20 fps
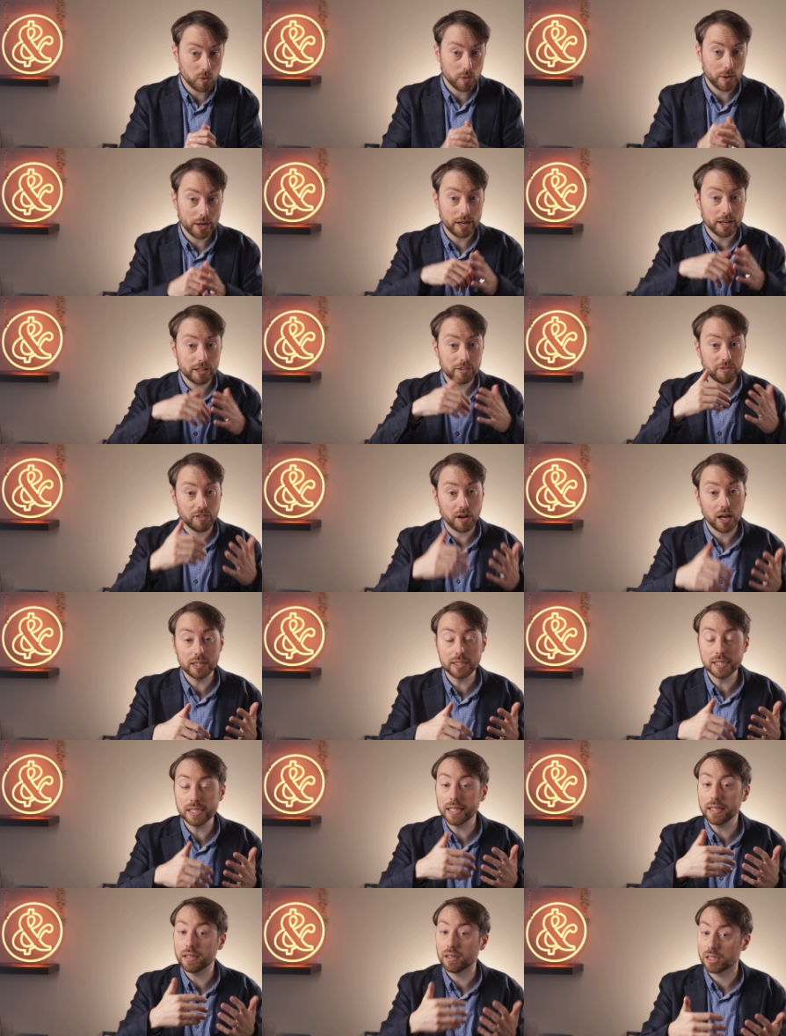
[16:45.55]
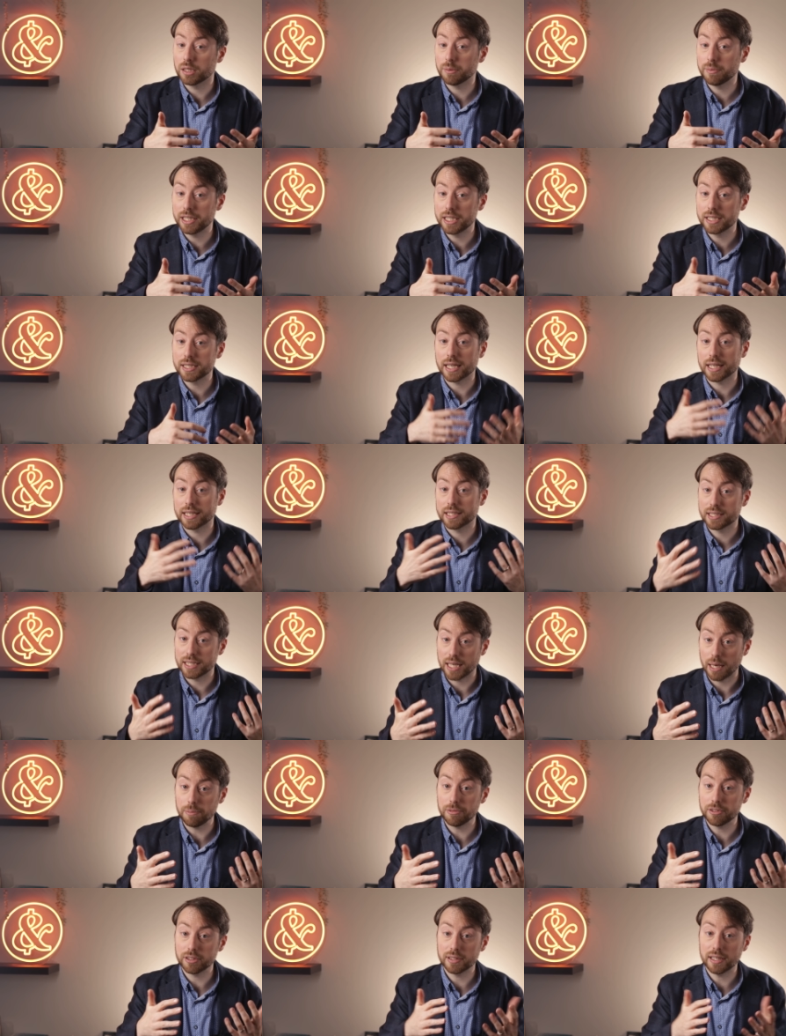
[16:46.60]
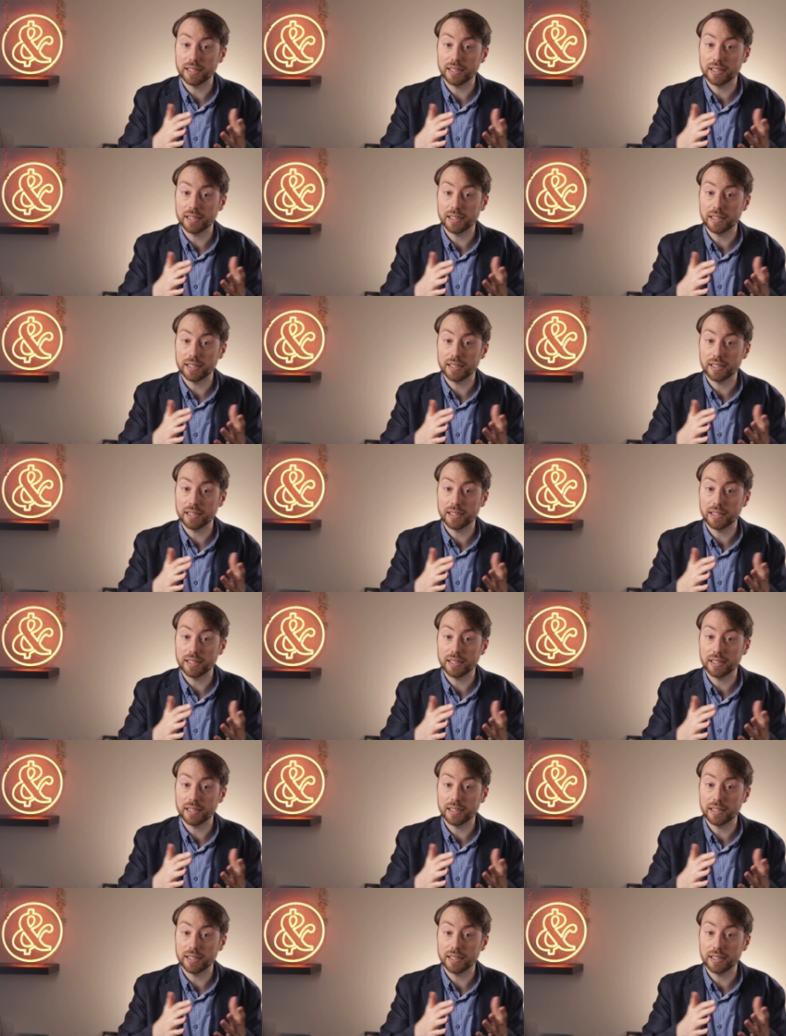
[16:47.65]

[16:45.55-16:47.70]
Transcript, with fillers: where advanced economies accept